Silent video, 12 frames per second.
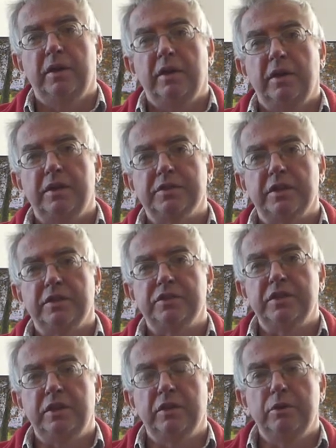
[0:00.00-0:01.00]
is I
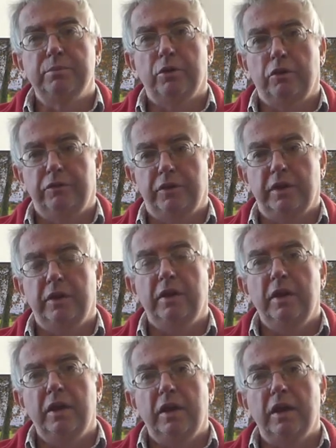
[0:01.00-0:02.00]
see no profit
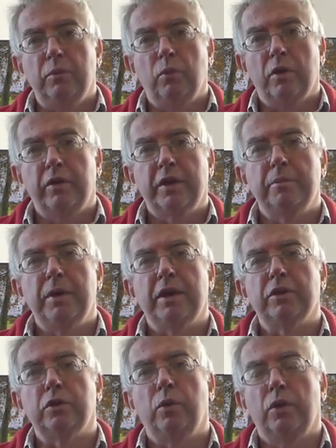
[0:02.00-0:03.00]
in worrying about the
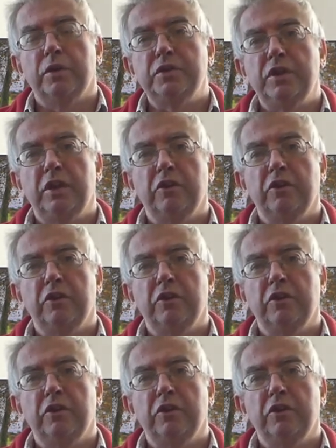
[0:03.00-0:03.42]
quality